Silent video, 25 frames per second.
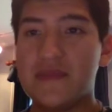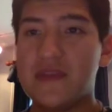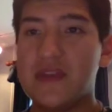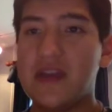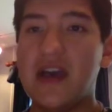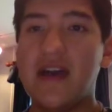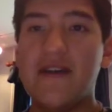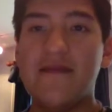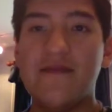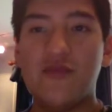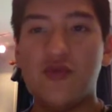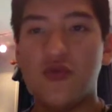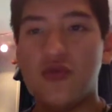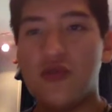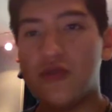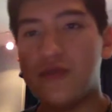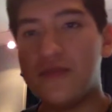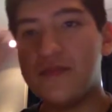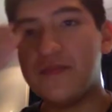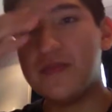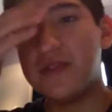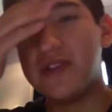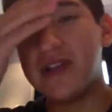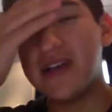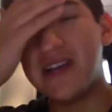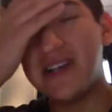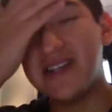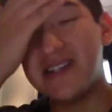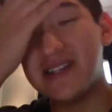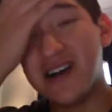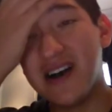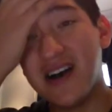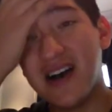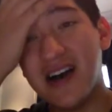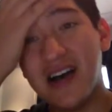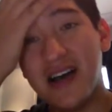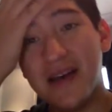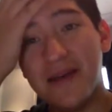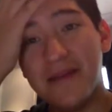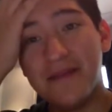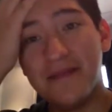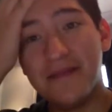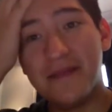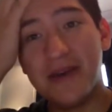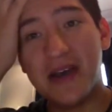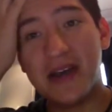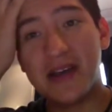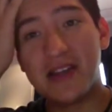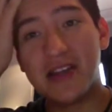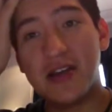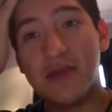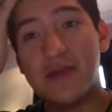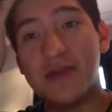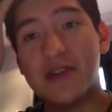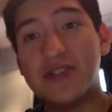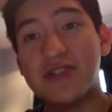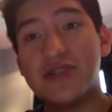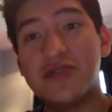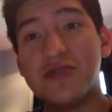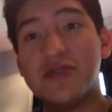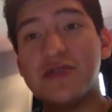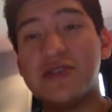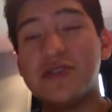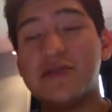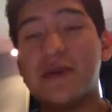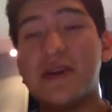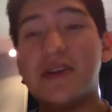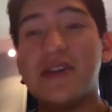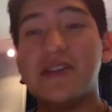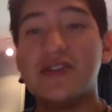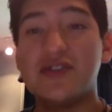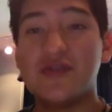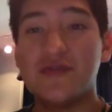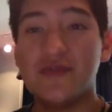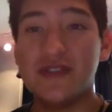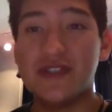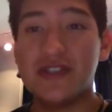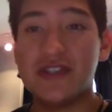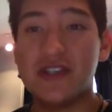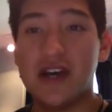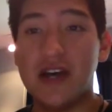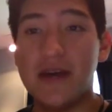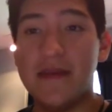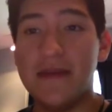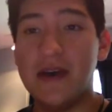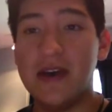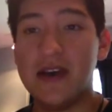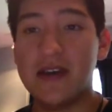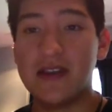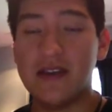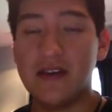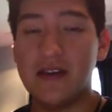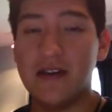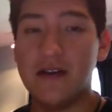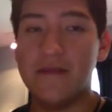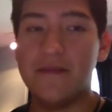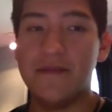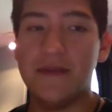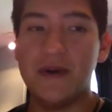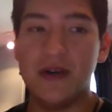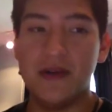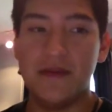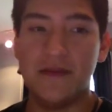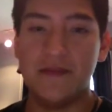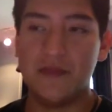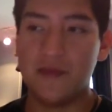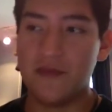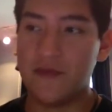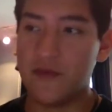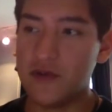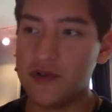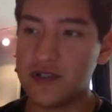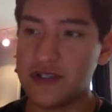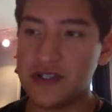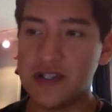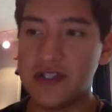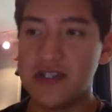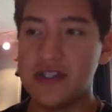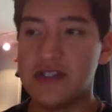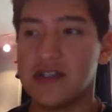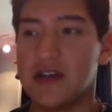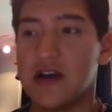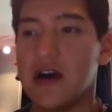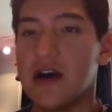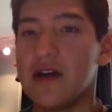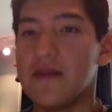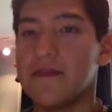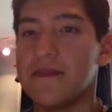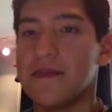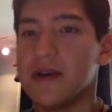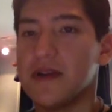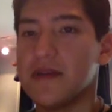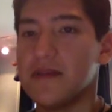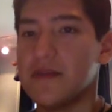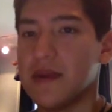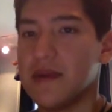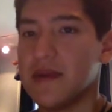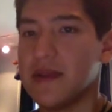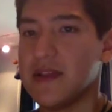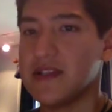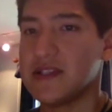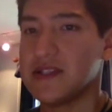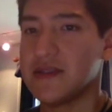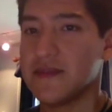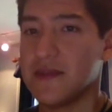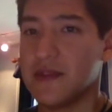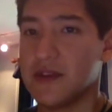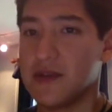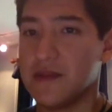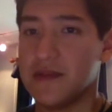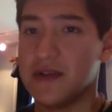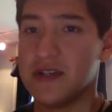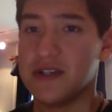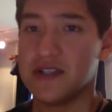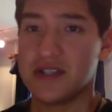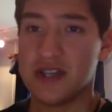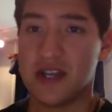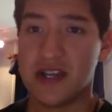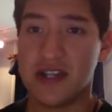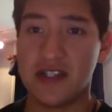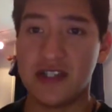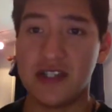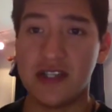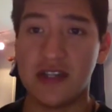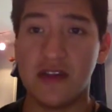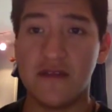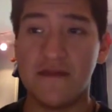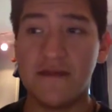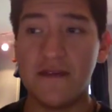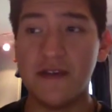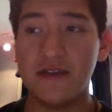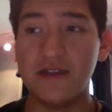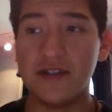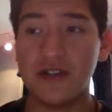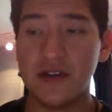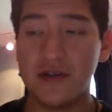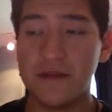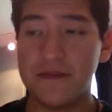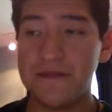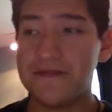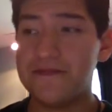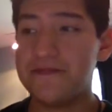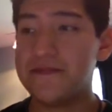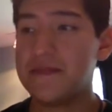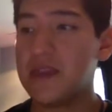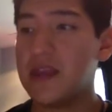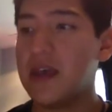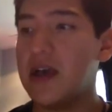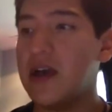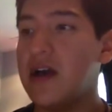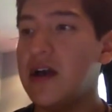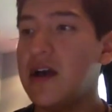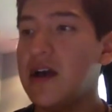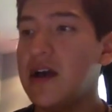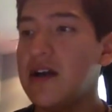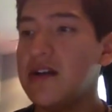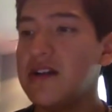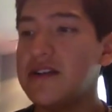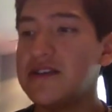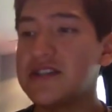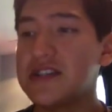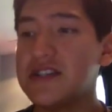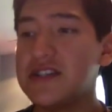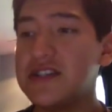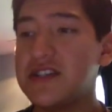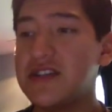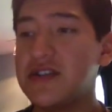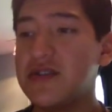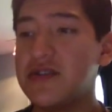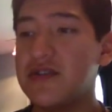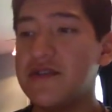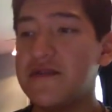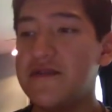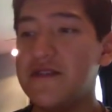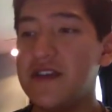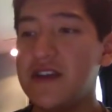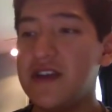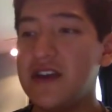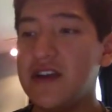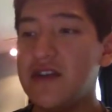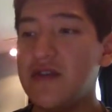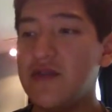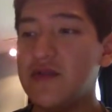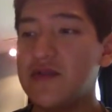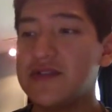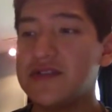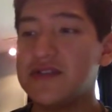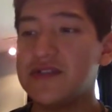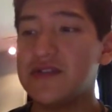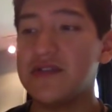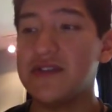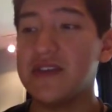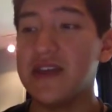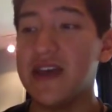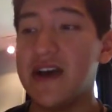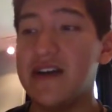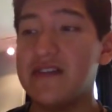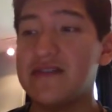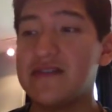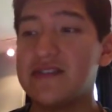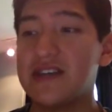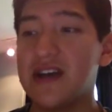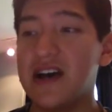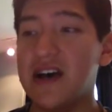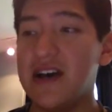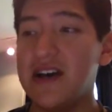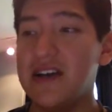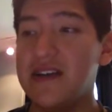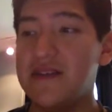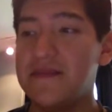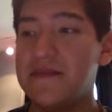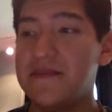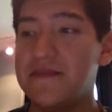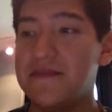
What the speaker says: have more play time back there because you're going to spend so much time back there, but fortunately it does not, but maybe that's something they'll be changing in the future. Let's continue in the video. We're still on the outside.